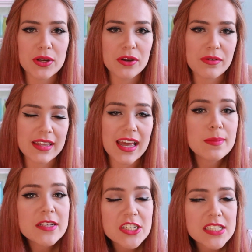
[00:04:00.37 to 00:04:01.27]
you the
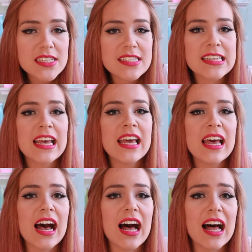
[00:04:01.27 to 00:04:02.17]
images.
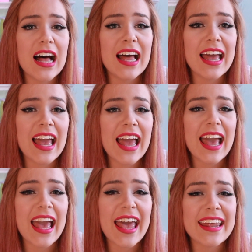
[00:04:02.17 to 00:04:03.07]

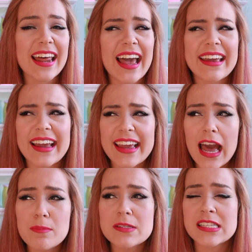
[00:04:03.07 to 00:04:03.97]
And I kept